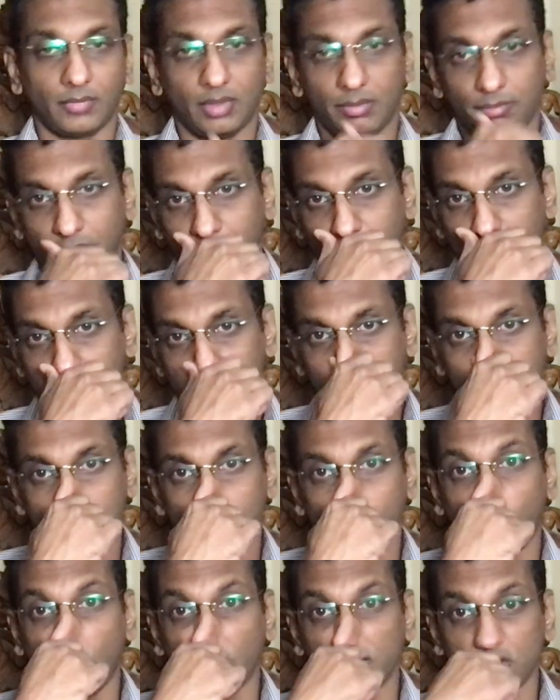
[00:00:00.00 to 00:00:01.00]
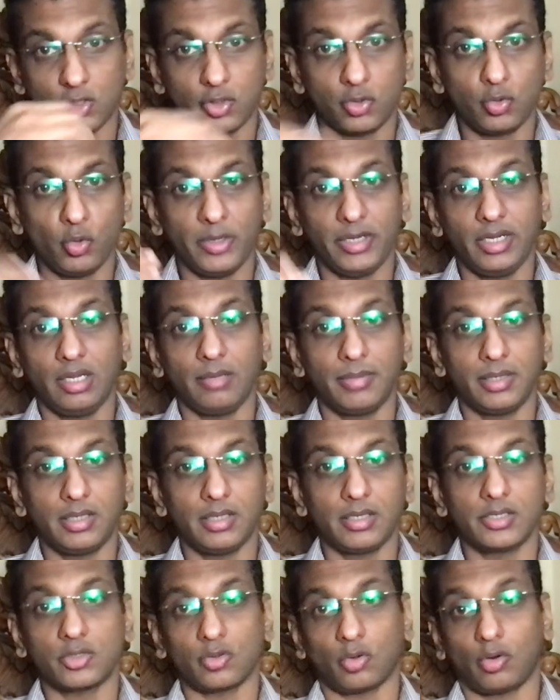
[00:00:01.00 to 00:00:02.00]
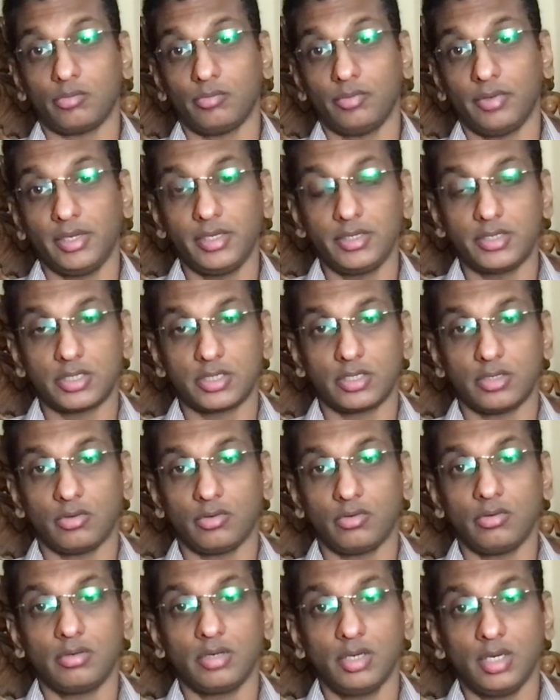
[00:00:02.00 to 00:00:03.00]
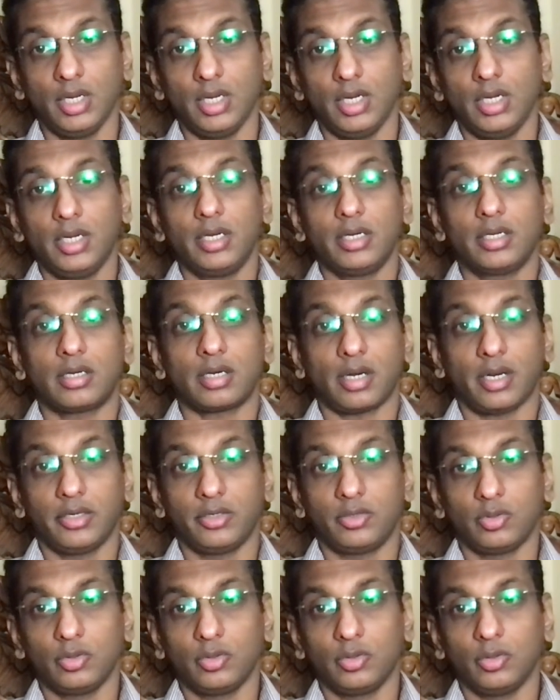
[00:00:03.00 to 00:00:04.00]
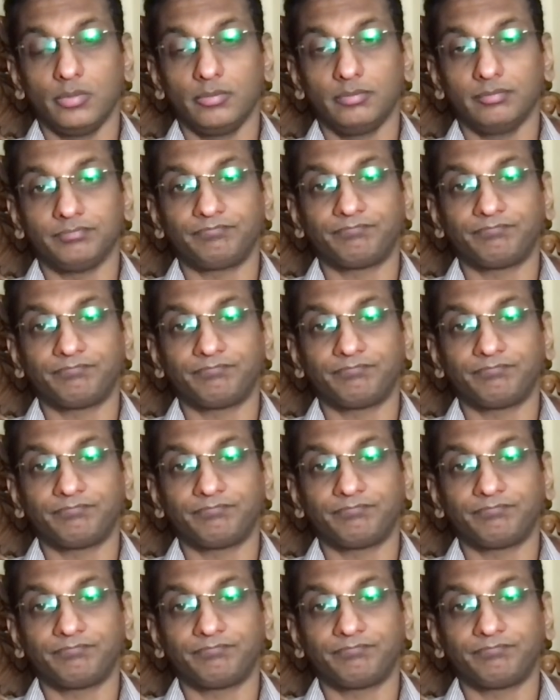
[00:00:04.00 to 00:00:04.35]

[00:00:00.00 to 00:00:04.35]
because this COX-2 inhibitors always try to